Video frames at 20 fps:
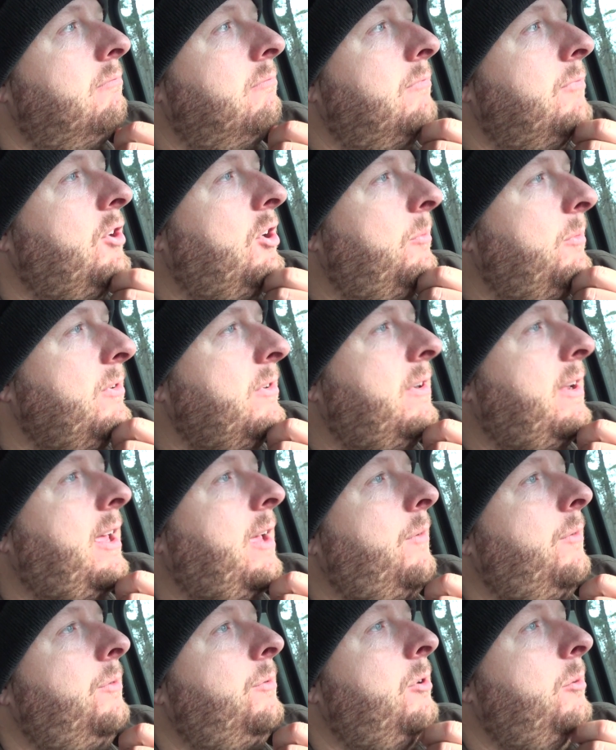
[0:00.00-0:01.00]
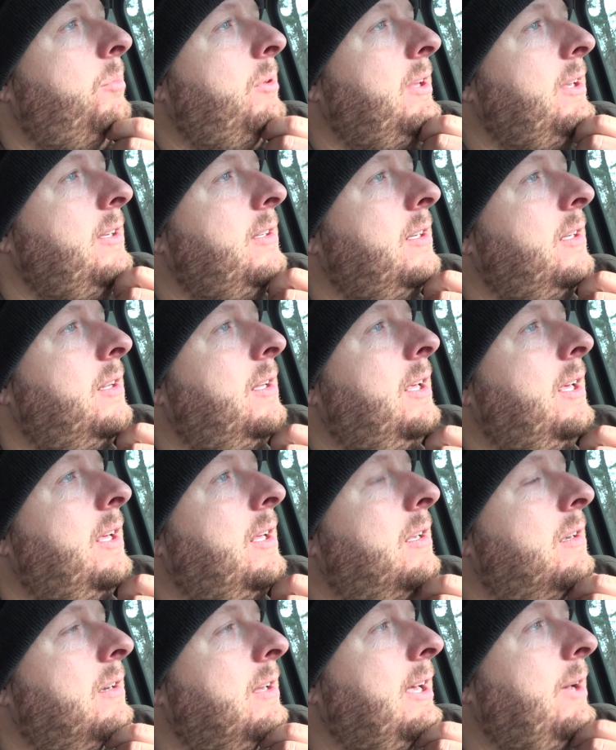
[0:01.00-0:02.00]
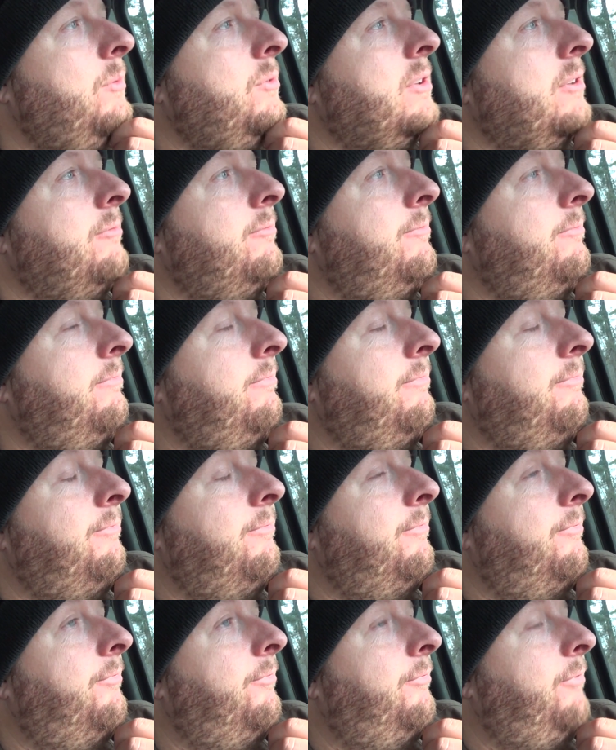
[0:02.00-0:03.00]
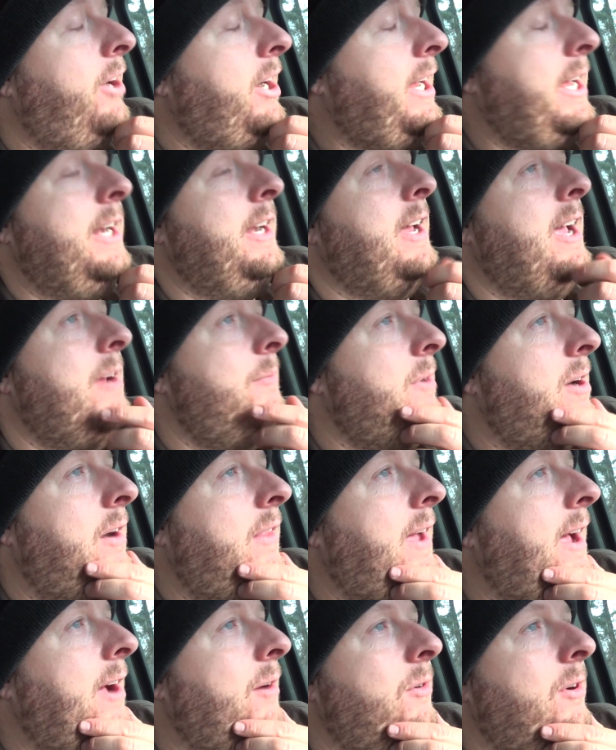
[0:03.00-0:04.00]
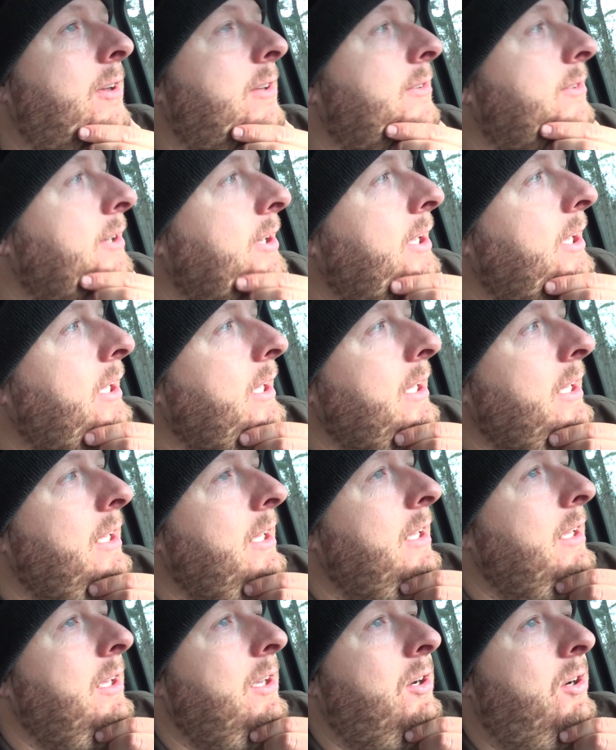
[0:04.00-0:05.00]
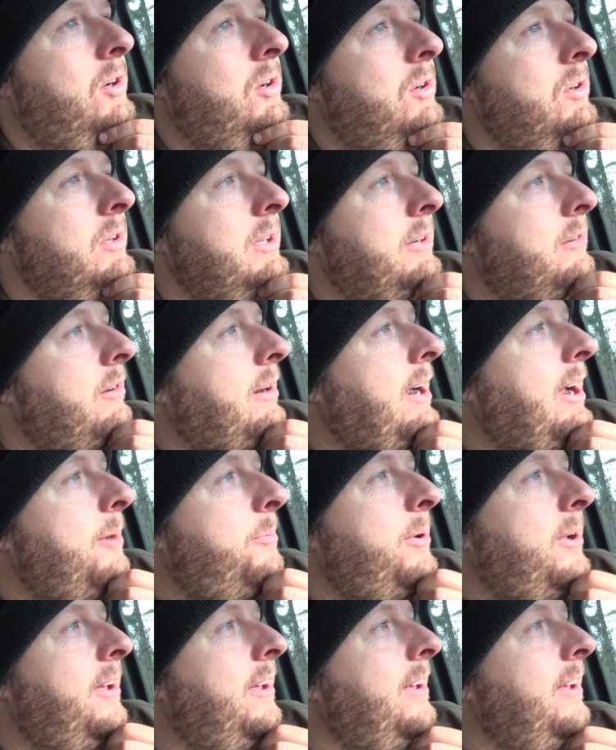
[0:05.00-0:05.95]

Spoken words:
Thermostat was replaced on that. That was a freaking nightmare, that was. Holy crap.